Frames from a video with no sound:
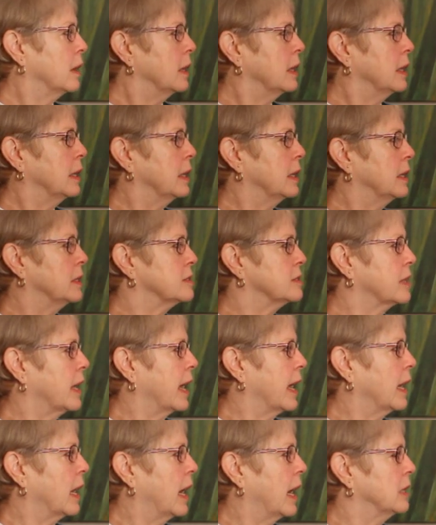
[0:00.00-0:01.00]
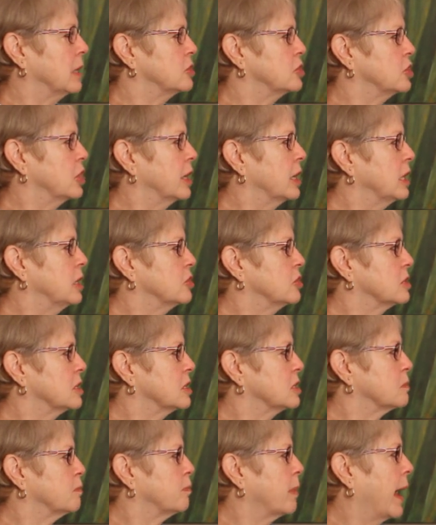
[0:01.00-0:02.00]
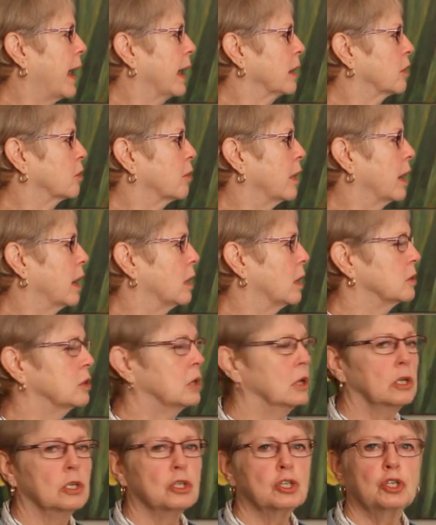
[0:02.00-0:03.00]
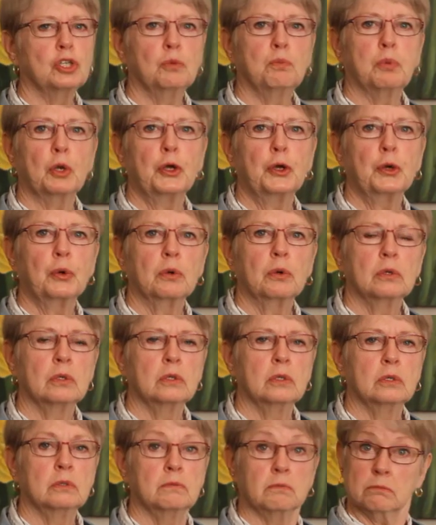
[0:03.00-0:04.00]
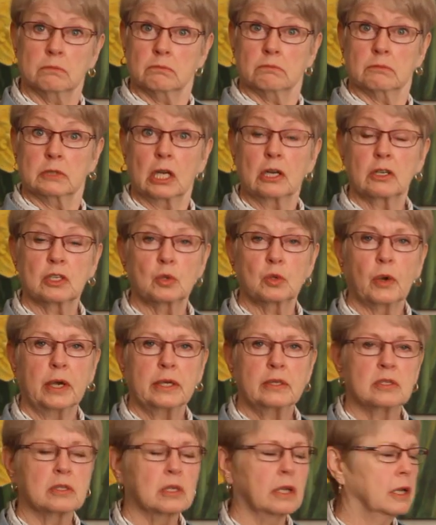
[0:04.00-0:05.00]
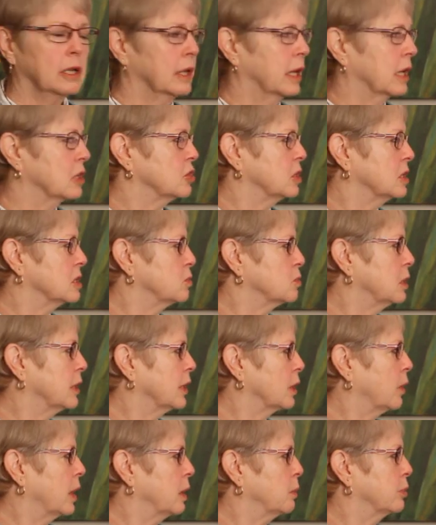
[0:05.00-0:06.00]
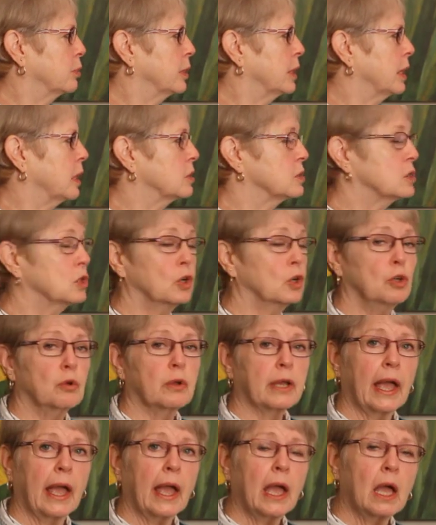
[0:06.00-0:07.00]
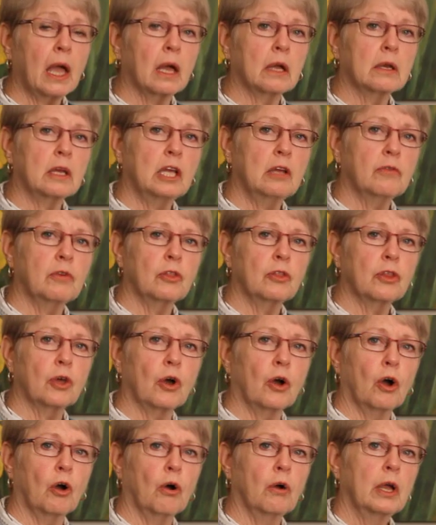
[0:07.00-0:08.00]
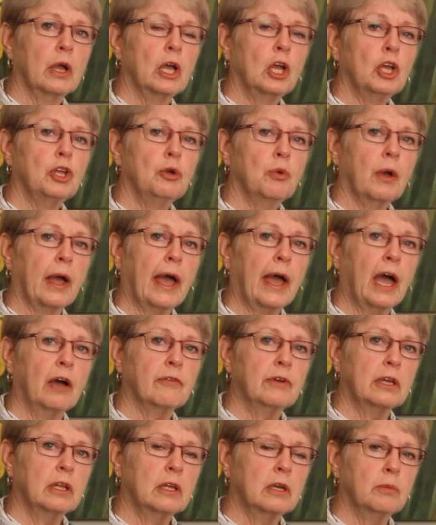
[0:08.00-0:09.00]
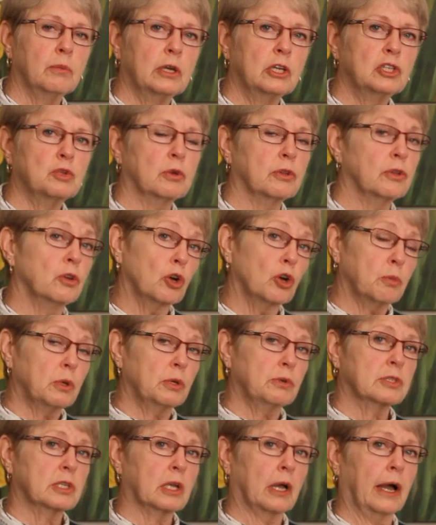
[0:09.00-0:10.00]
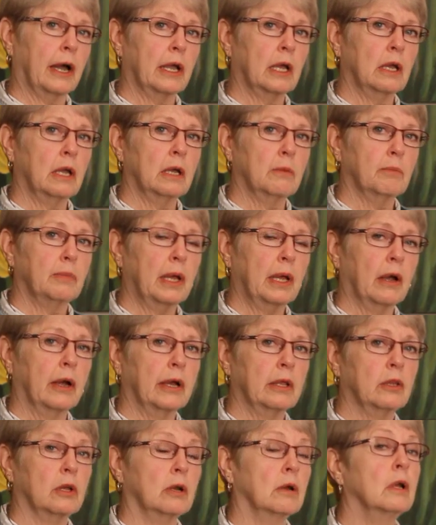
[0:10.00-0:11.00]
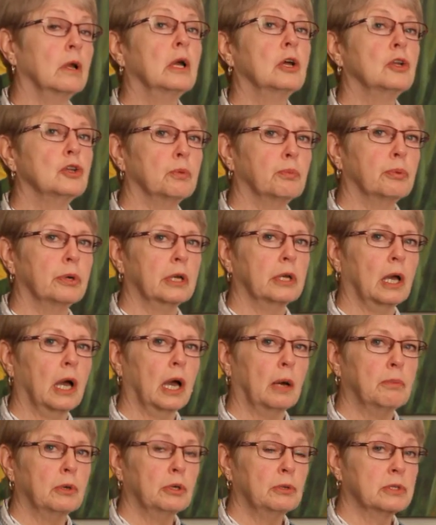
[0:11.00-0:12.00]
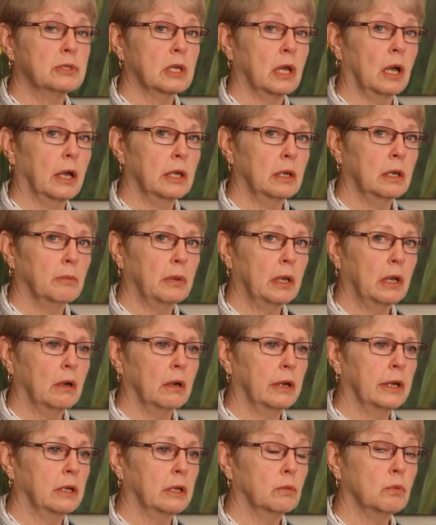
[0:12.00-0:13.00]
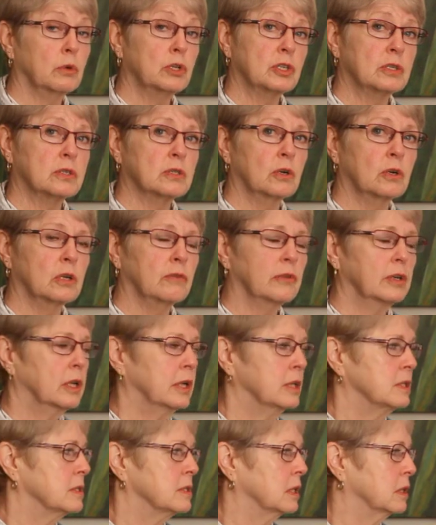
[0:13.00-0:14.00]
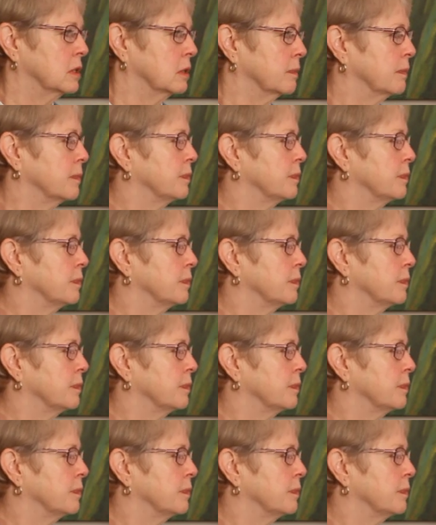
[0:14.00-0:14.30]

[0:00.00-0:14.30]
is that I changed this background to blue. It looks quite stunning, actually. It's really quite pretty. So you can, even though you have an image with no blue sky in behind there, to put a blue sky in behind, which is sort of a nice thing.